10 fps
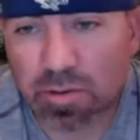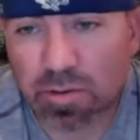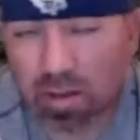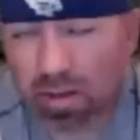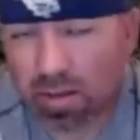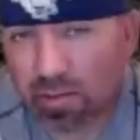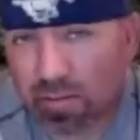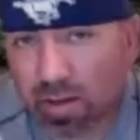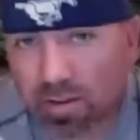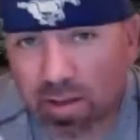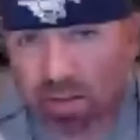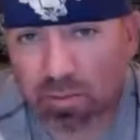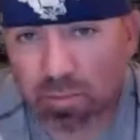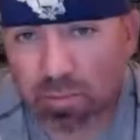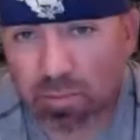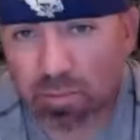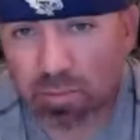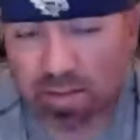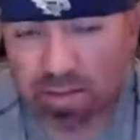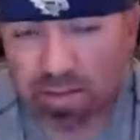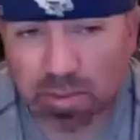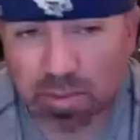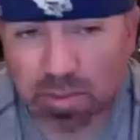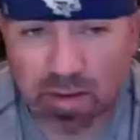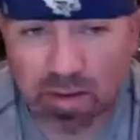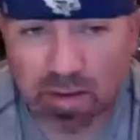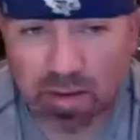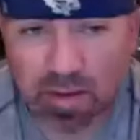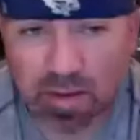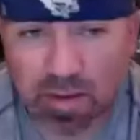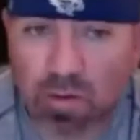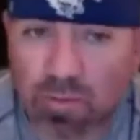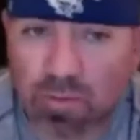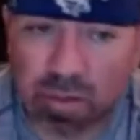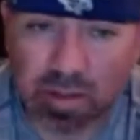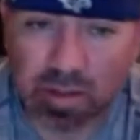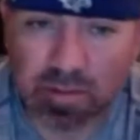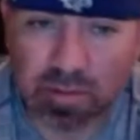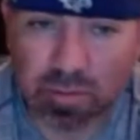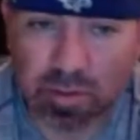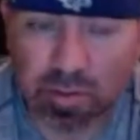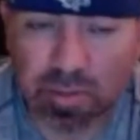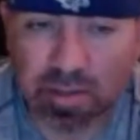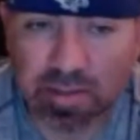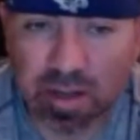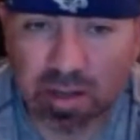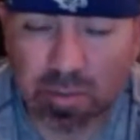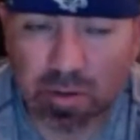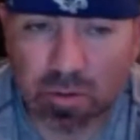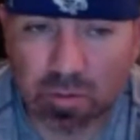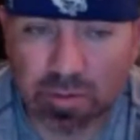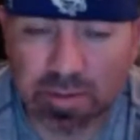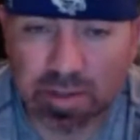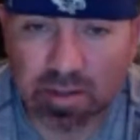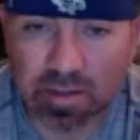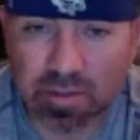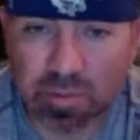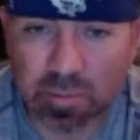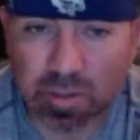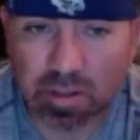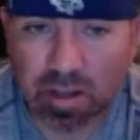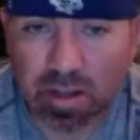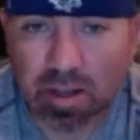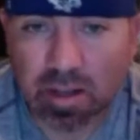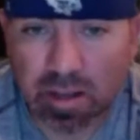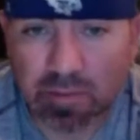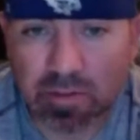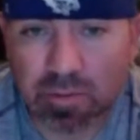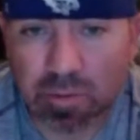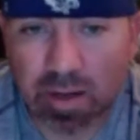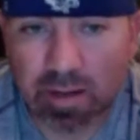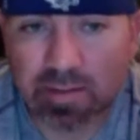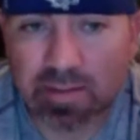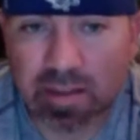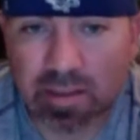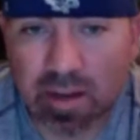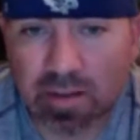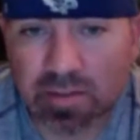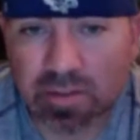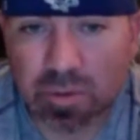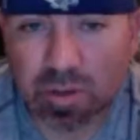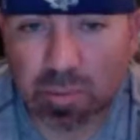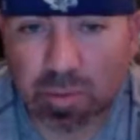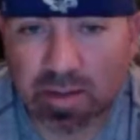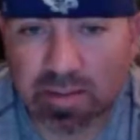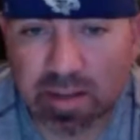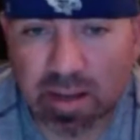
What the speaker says: They've got Donovan Mitchell who likes to dip and dive. So it's hard for me to really be excited about Golden State in this one. But Kevin Durant, 10,200 price tag.